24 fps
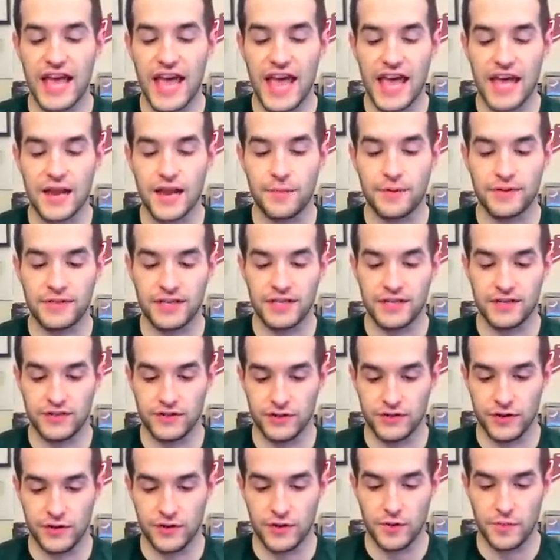Ed
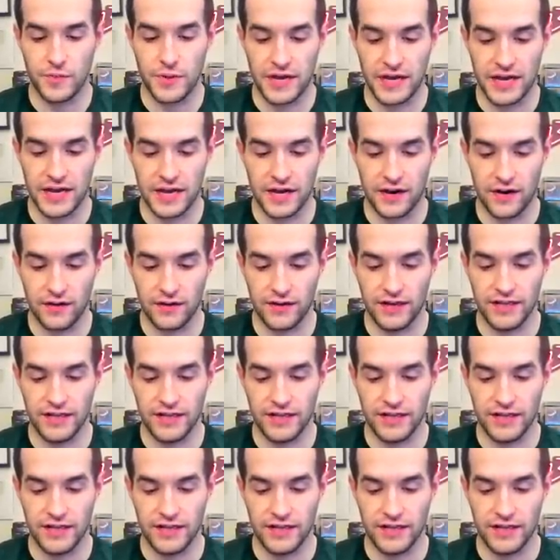potentially could be in here.